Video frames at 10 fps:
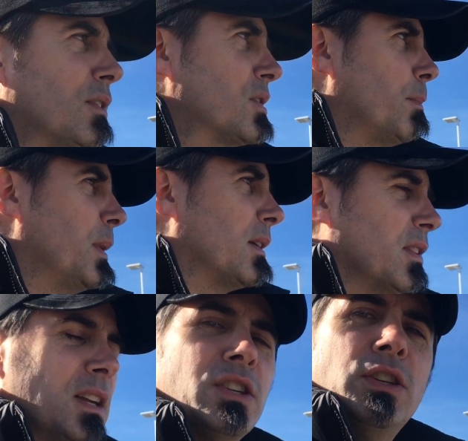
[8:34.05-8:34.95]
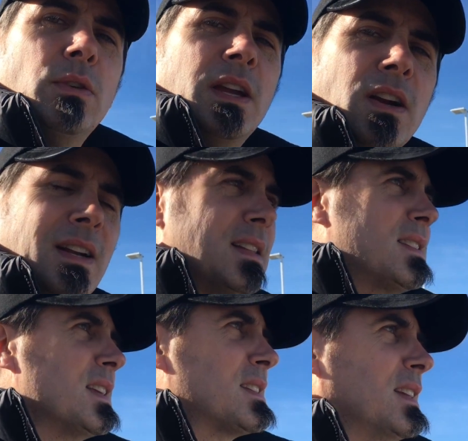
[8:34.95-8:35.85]
there's a bit of an issue here
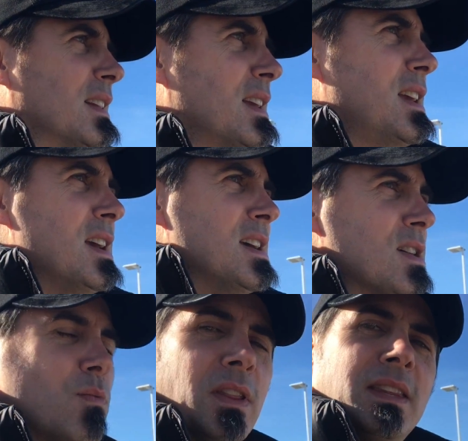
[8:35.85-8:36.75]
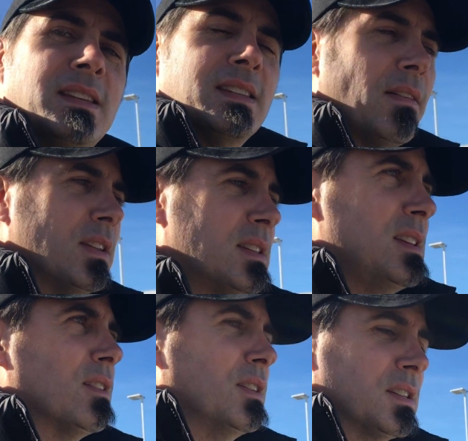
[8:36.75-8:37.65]
consistently with the 7
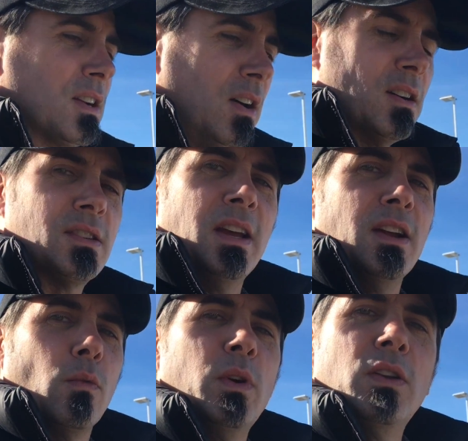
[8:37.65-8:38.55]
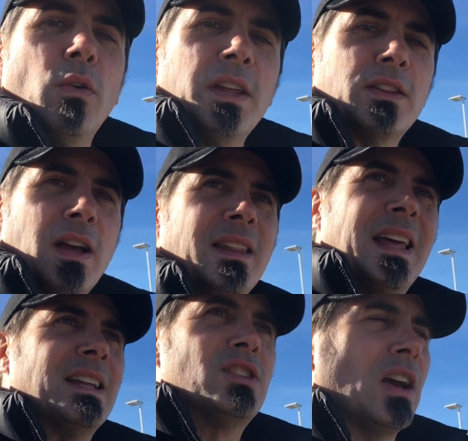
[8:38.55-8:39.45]
Series cars. We know that the,
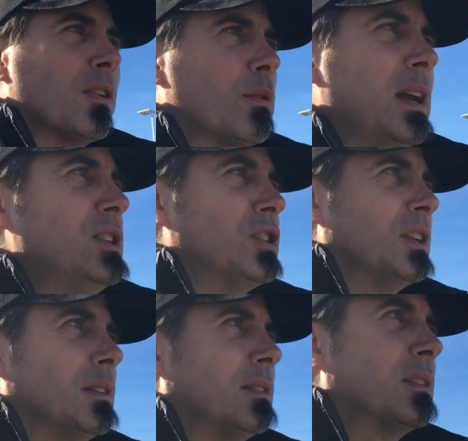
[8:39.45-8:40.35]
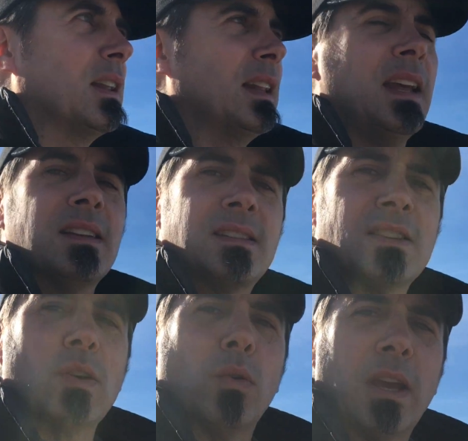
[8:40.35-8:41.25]
that generation, the latest
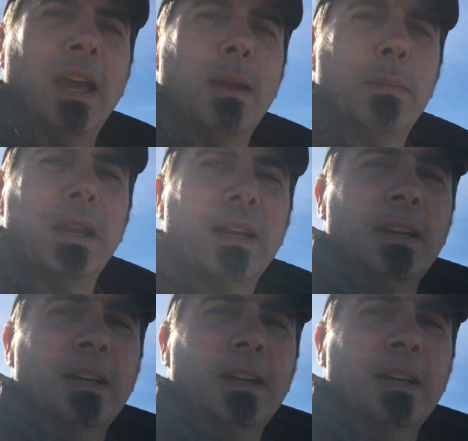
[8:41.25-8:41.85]
is okay, but